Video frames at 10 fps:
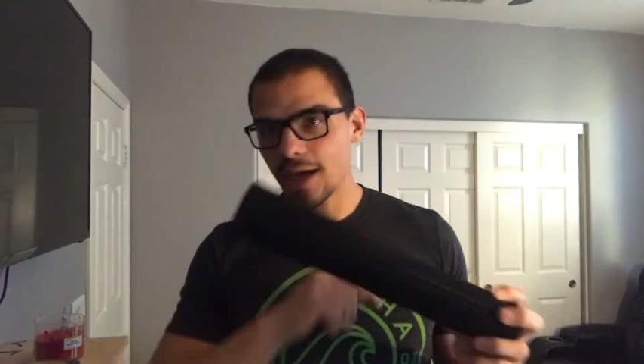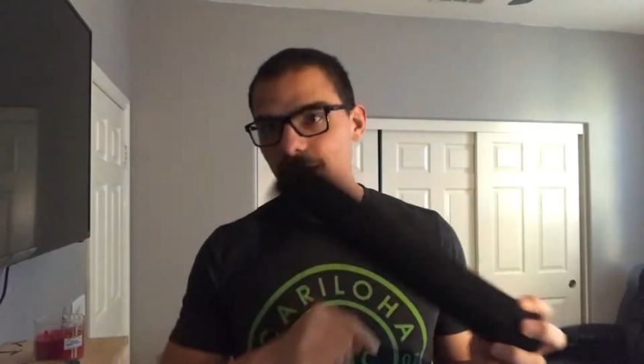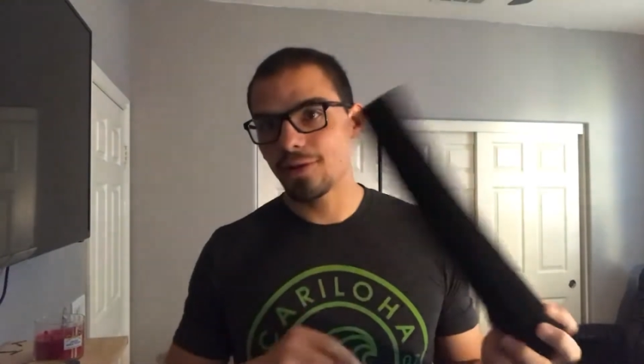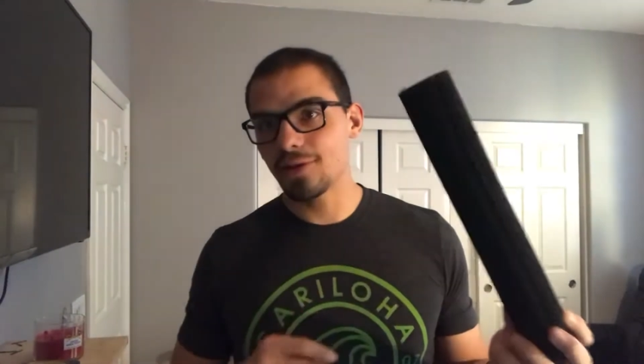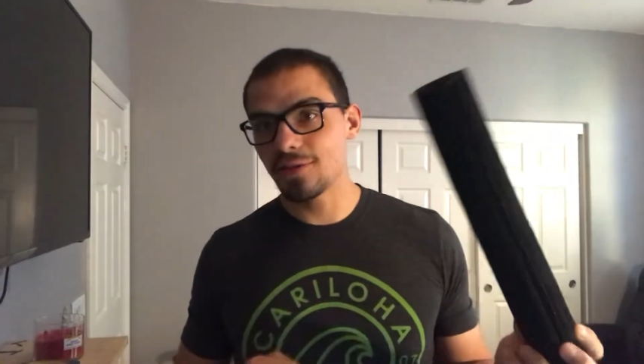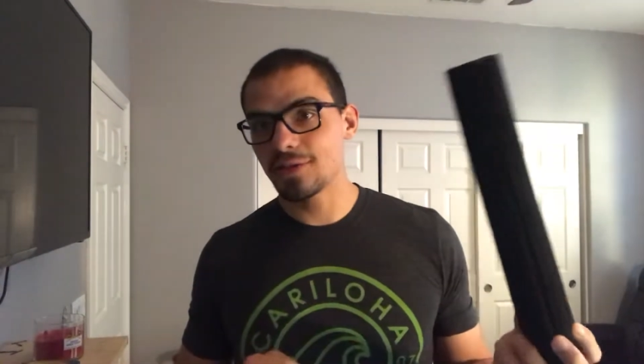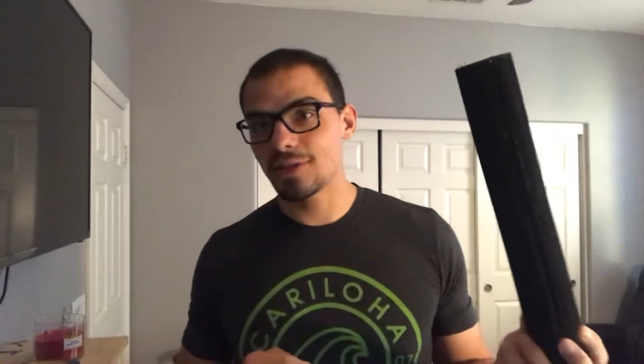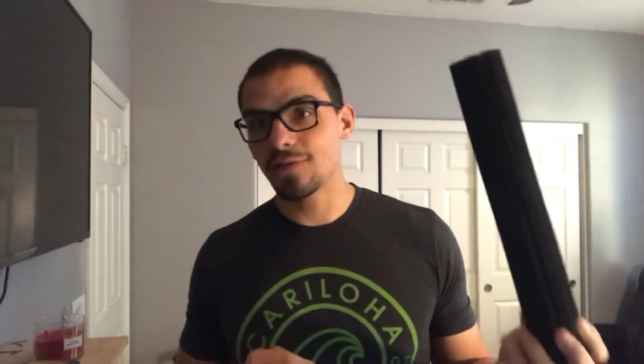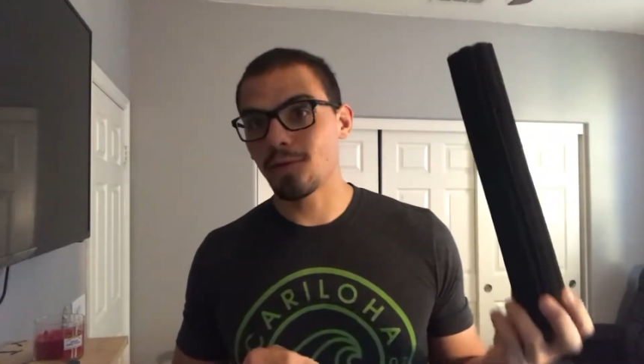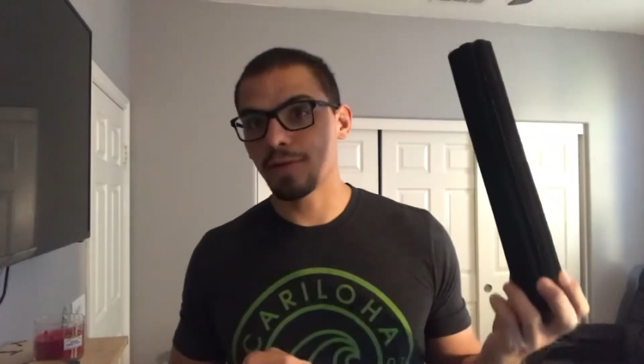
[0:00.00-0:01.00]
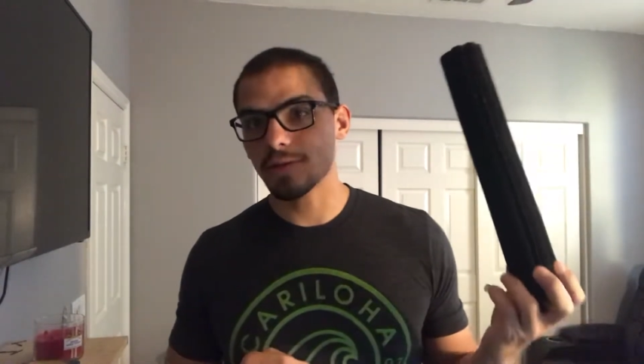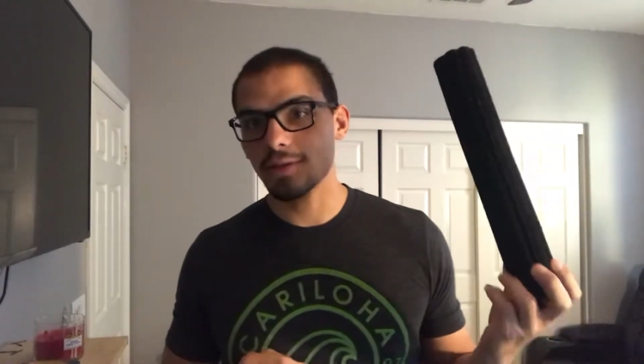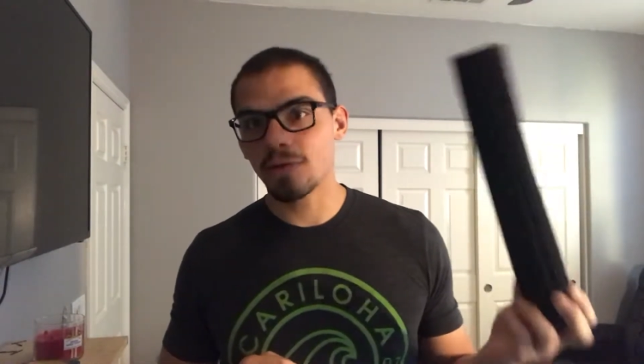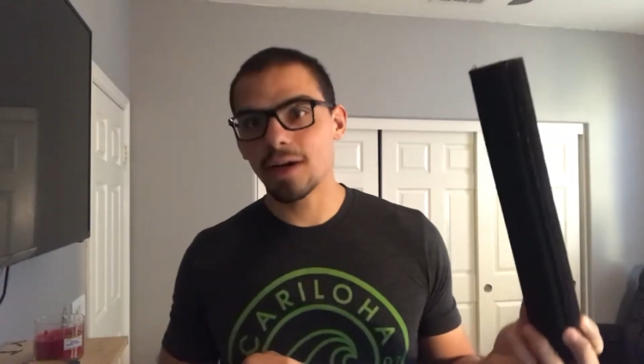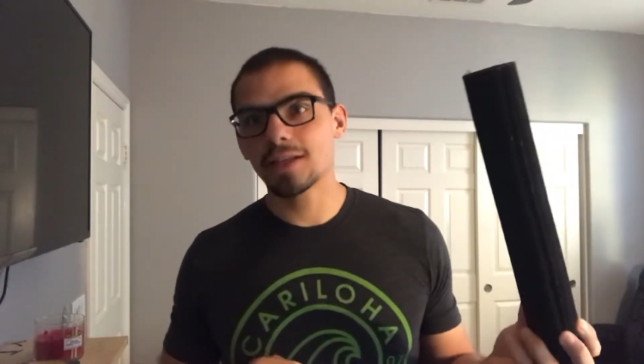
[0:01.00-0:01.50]
I don't use these for
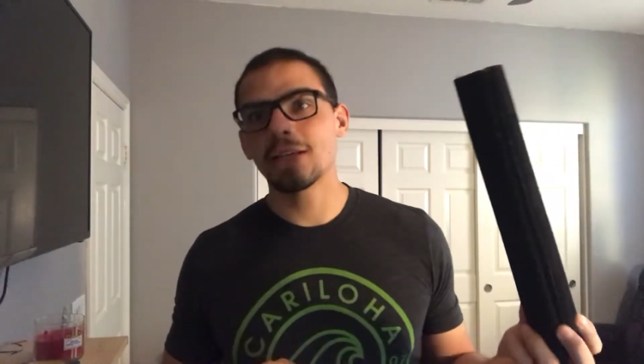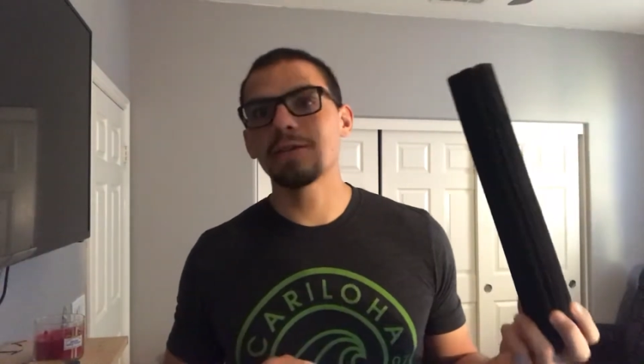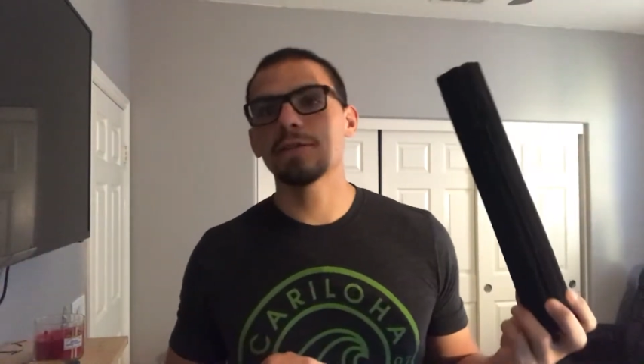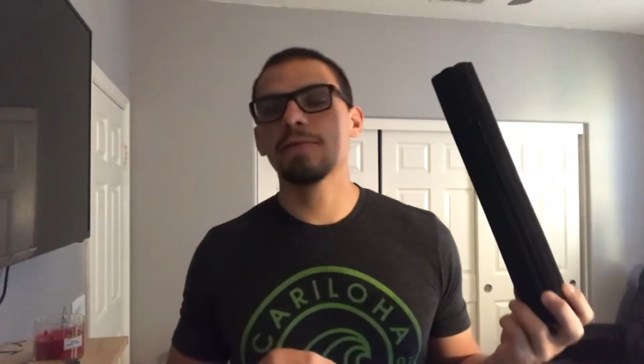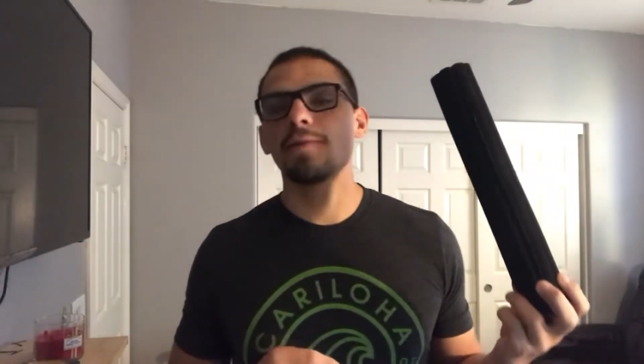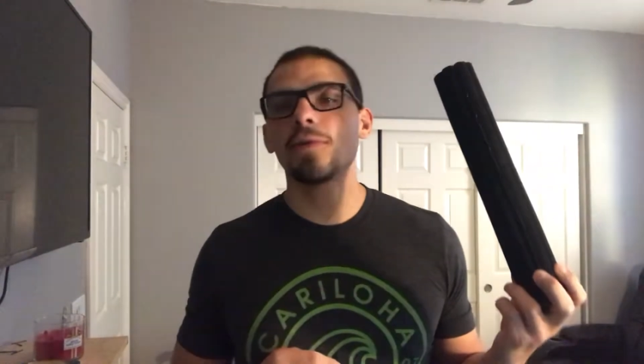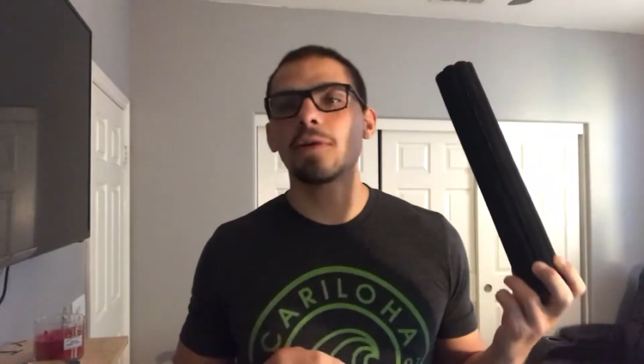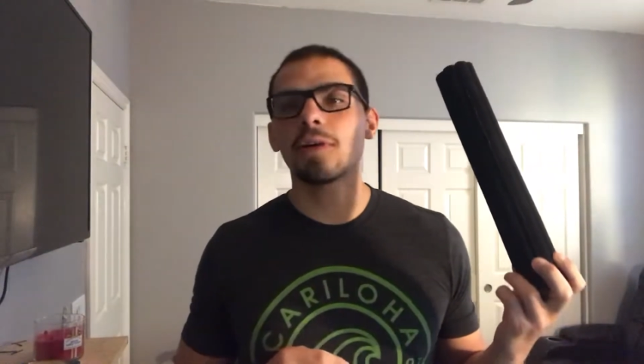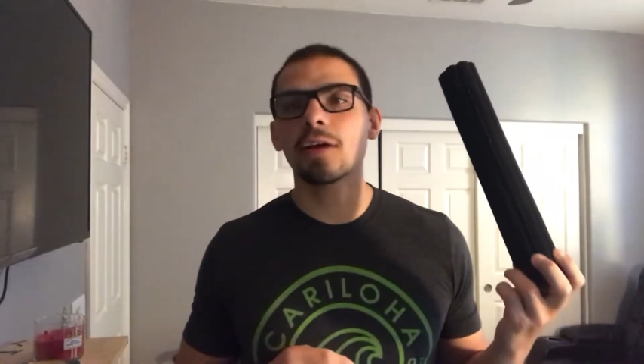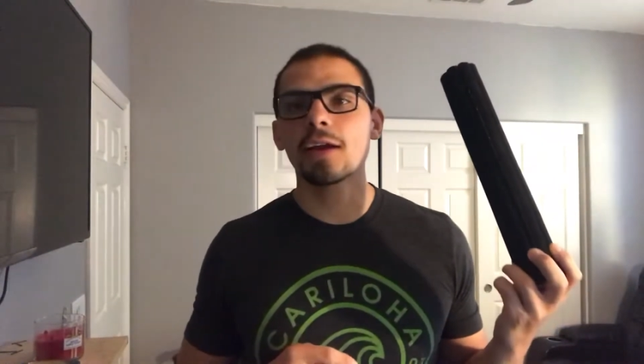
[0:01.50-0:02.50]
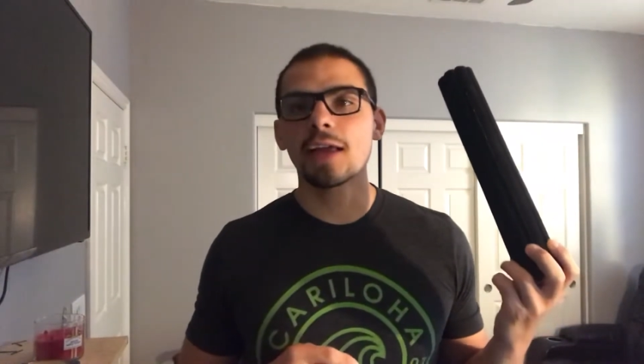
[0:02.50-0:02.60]
squats. I use it for